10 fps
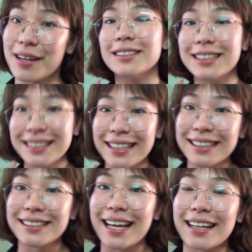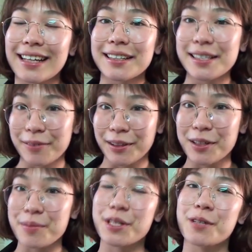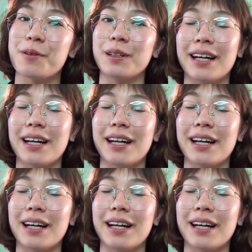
She states that in this volume she will